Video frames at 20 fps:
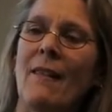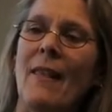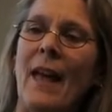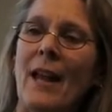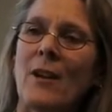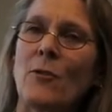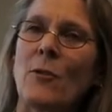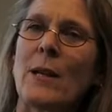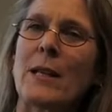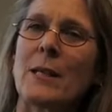
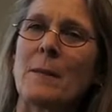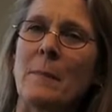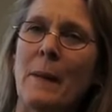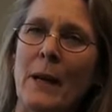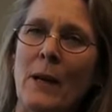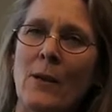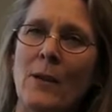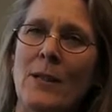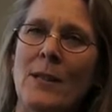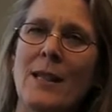that
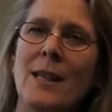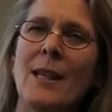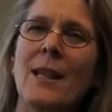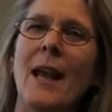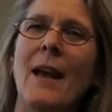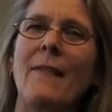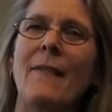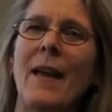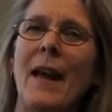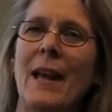transparency
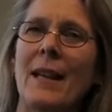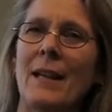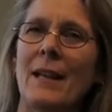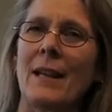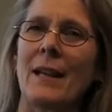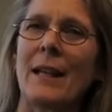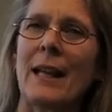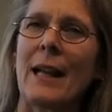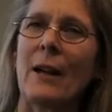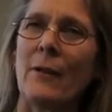and that
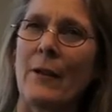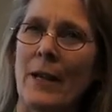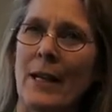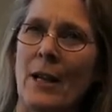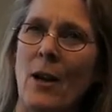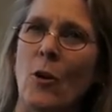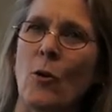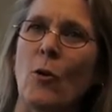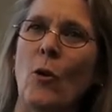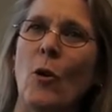
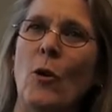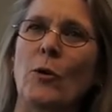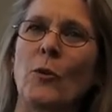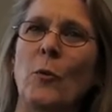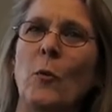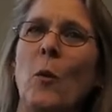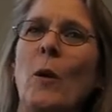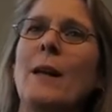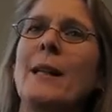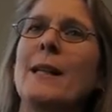clarity across
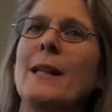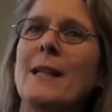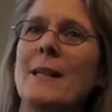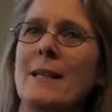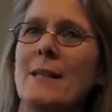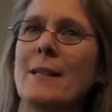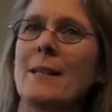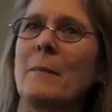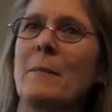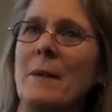what it
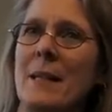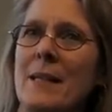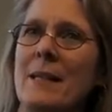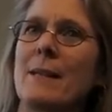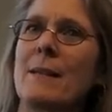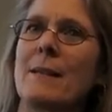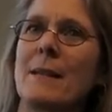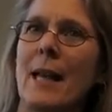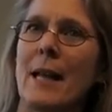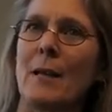is to be
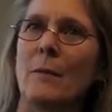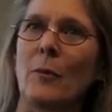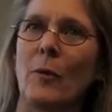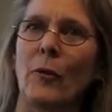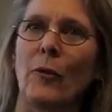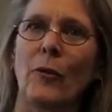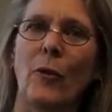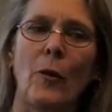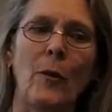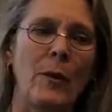
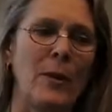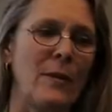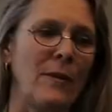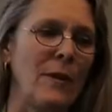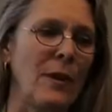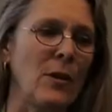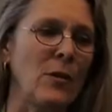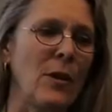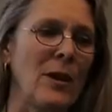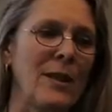sustainable. So in the
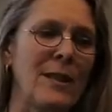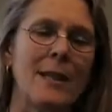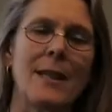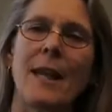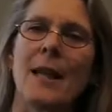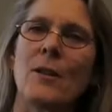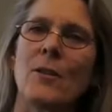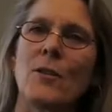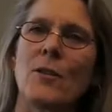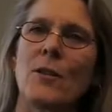fair trade
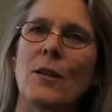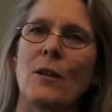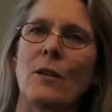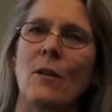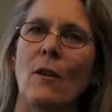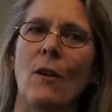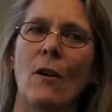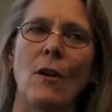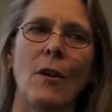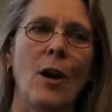standards,
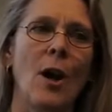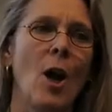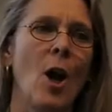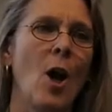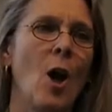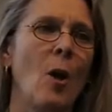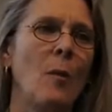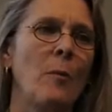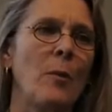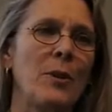there are
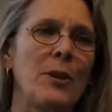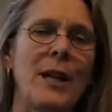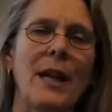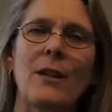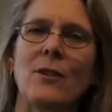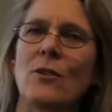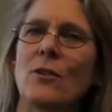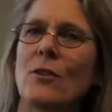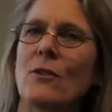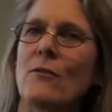
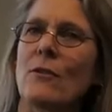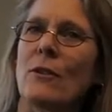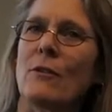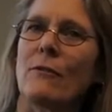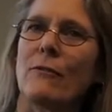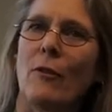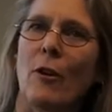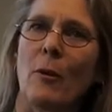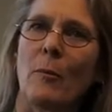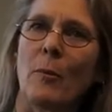protections for the
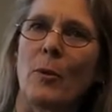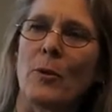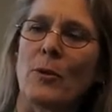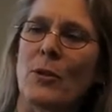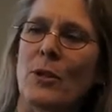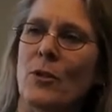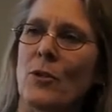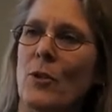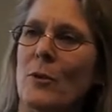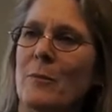
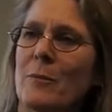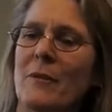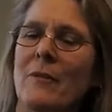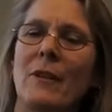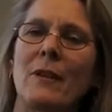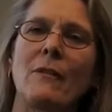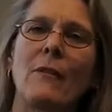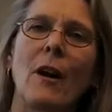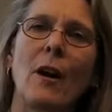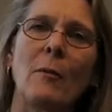farmers in terms of
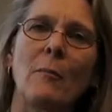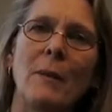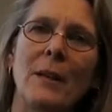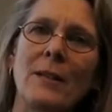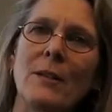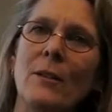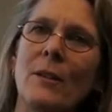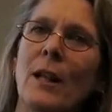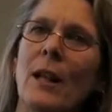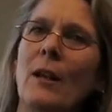
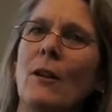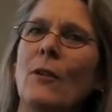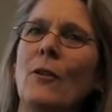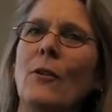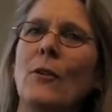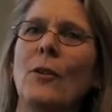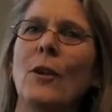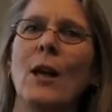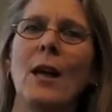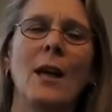environmental
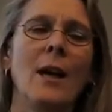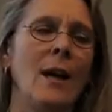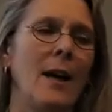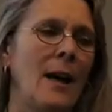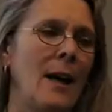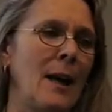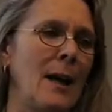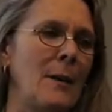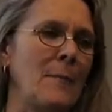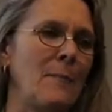
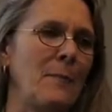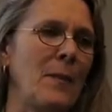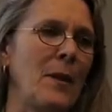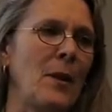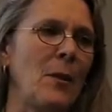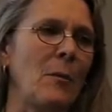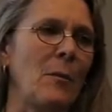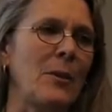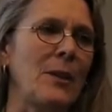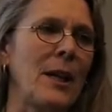health.
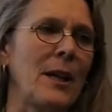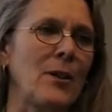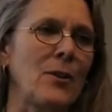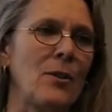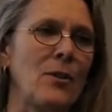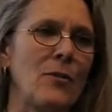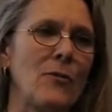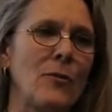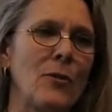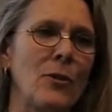There are
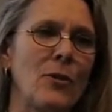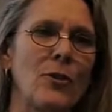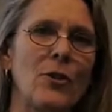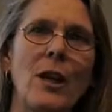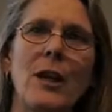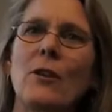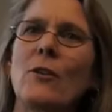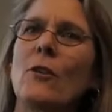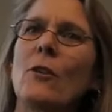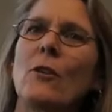protections for
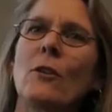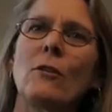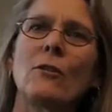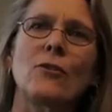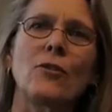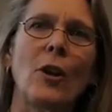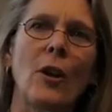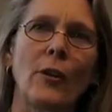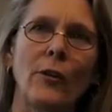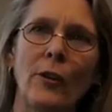
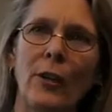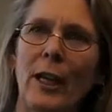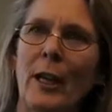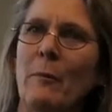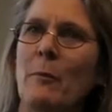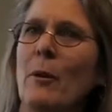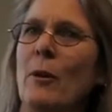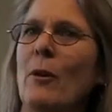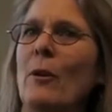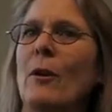gender, child
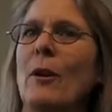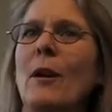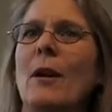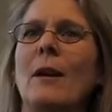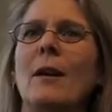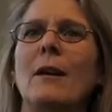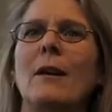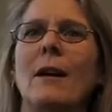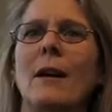labor,